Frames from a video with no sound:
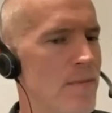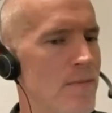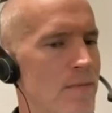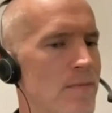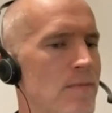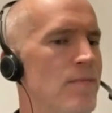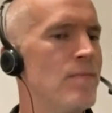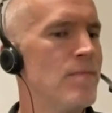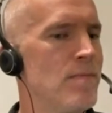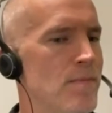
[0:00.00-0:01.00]
And
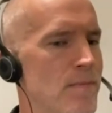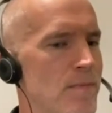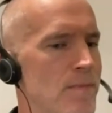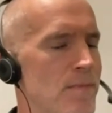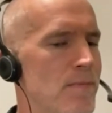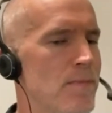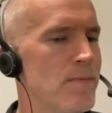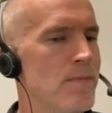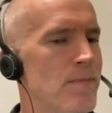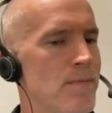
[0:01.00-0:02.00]
by the
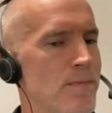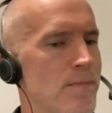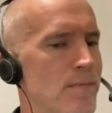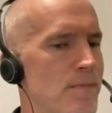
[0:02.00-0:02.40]
time you've got